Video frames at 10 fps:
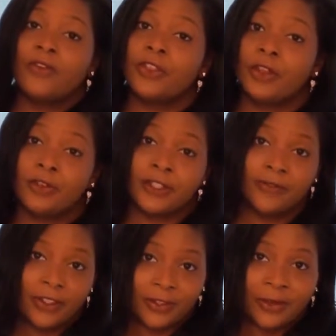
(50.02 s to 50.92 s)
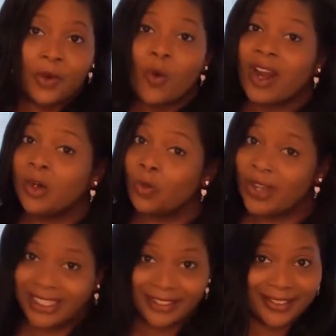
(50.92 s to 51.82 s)
For those of you who are
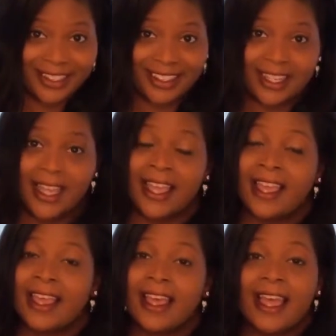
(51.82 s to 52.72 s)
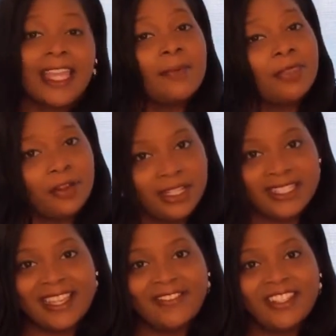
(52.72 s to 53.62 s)
wondering, I am
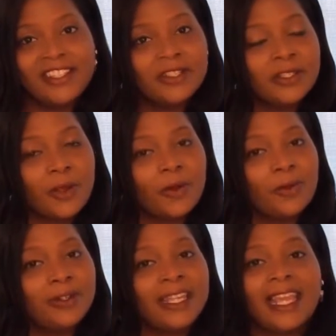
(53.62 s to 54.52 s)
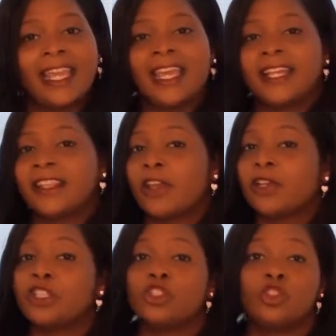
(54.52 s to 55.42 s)
37 years old, and
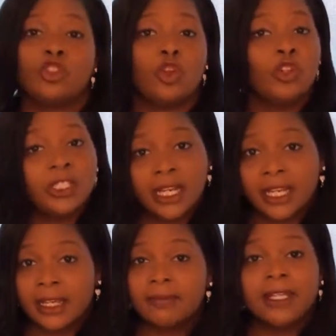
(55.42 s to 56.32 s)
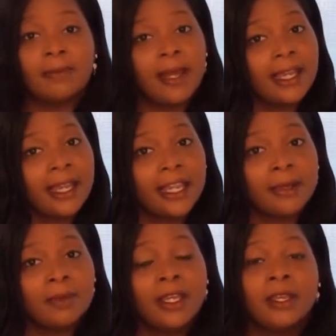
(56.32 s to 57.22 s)
there is no shame in my
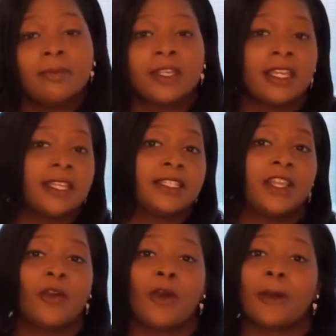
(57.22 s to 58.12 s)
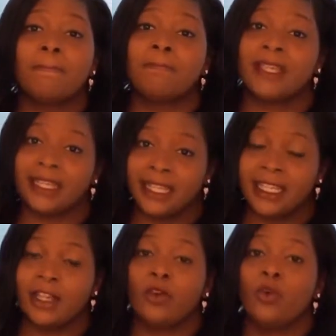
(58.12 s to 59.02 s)
game because there are
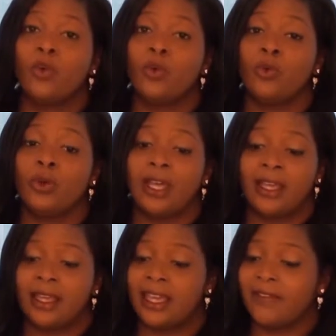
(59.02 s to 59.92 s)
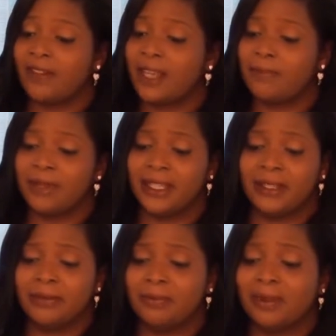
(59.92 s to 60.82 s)
many who have not
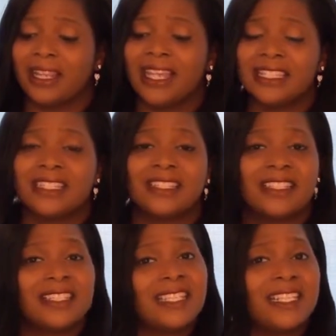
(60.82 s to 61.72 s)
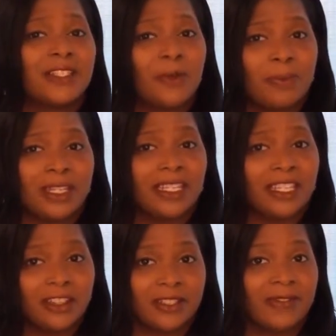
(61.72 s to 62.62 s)
been blessed to see so many
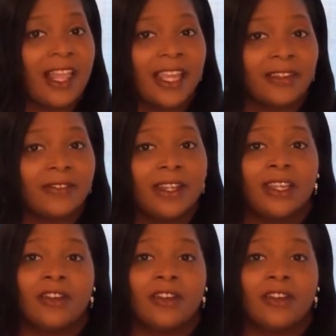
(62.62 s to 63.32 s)
years of life.